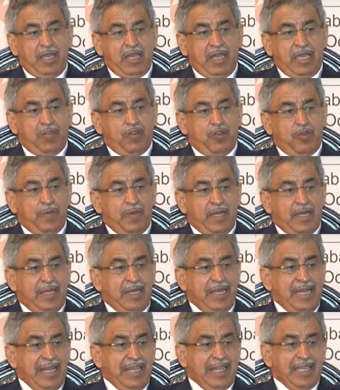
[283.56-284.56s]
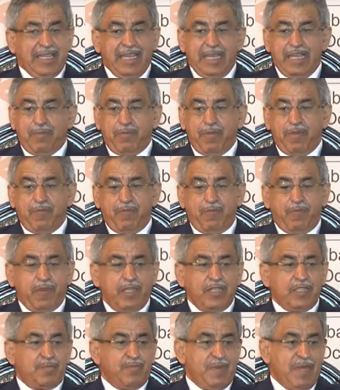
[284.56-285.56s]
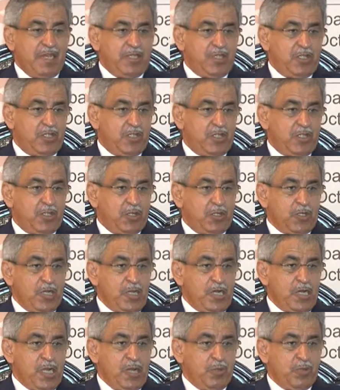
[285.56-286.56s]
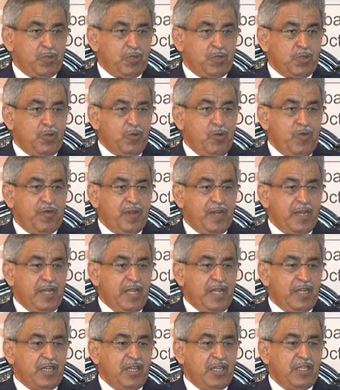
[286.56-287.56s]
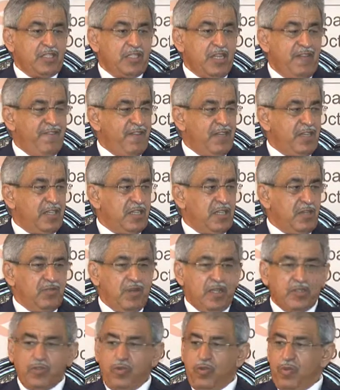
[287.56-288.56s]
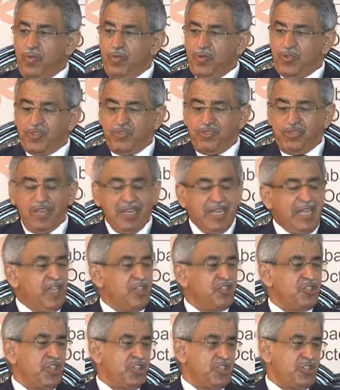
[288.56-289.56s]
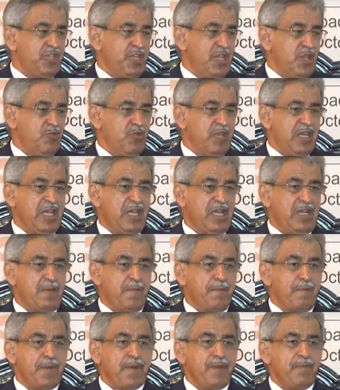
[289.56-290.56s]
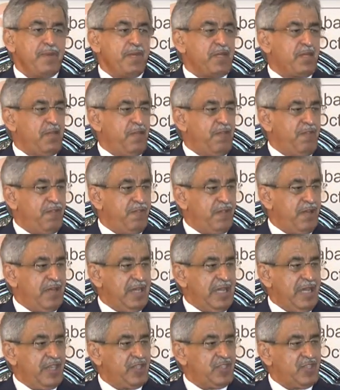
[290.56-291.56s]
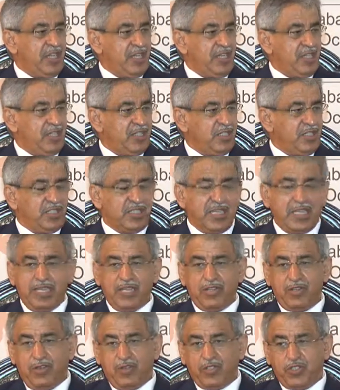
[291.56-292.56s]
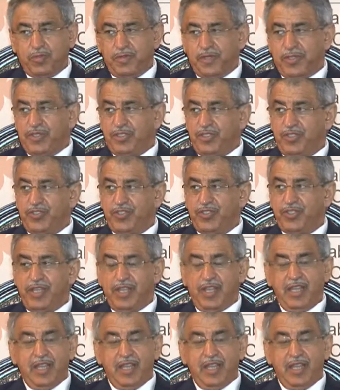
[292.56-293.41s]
In Oman, healthcare before His Majesty Sultan Qaboos took over in 1970 was almost non-existing. We had primitive health centers and hospitals,